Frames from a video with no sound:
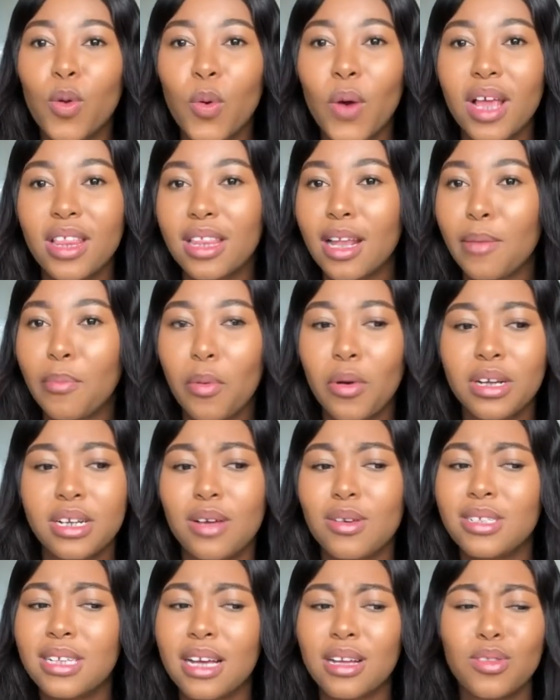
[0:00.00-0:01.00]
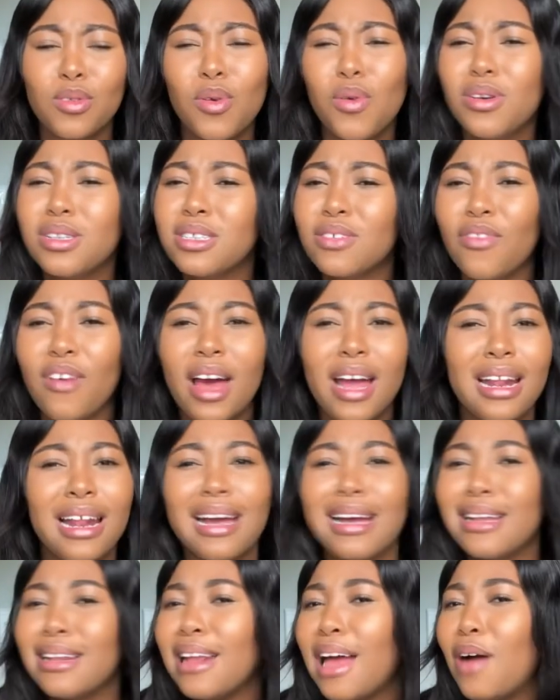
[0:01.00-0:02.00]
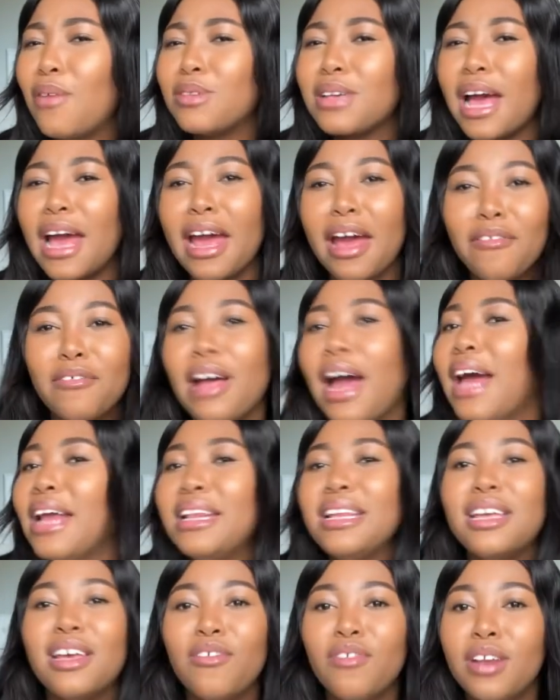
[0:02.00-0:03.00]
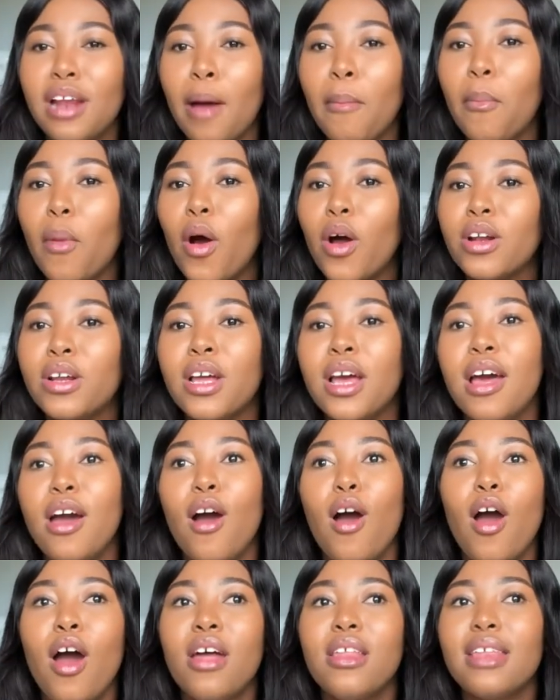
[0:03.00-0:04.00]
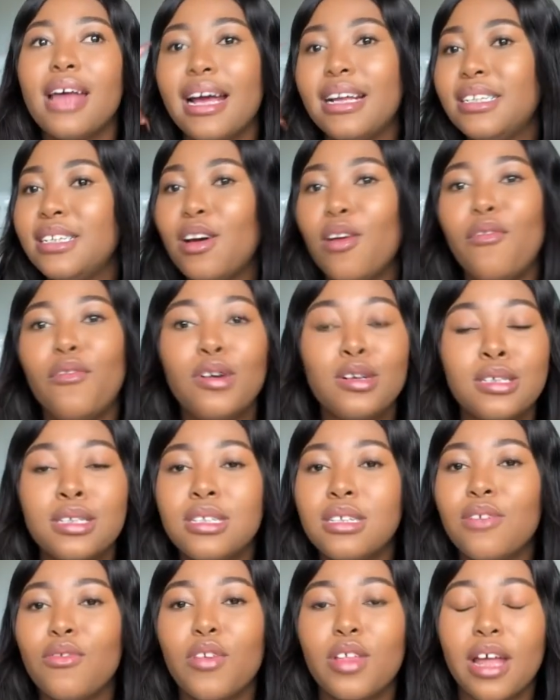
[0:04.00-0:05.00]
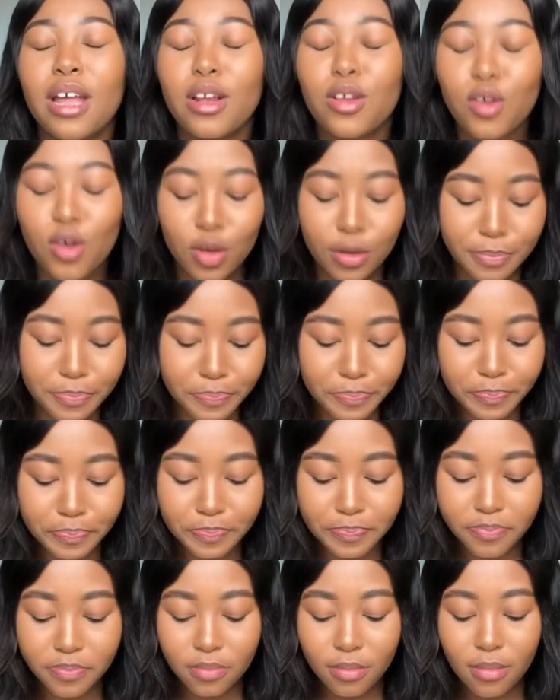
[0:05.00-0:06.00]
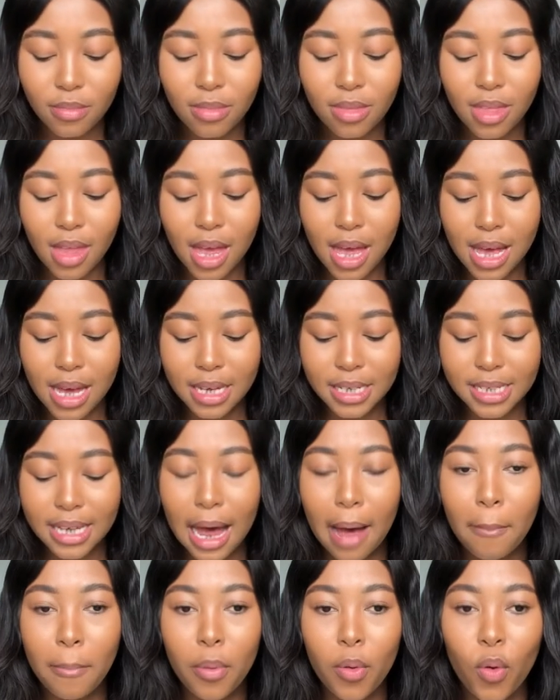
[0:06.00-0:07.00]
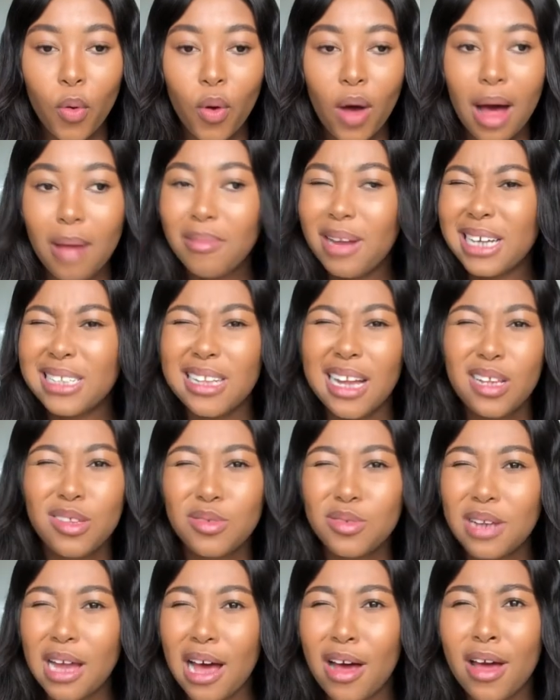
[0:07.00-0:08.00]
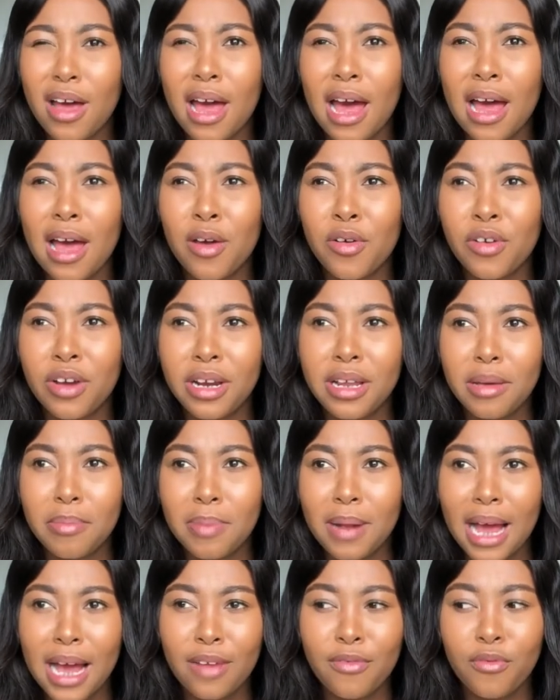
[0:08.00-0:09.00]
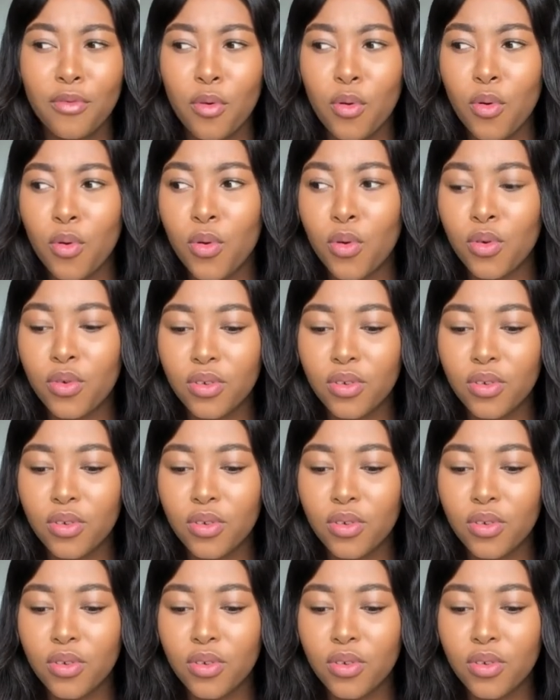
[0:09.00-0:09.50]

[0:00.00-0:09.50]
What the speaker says: that point. I was like, no, it's fine. Like, I'd given up on the idea of varsity for that year. Shapo, I'm like, nah, dude, I already applied for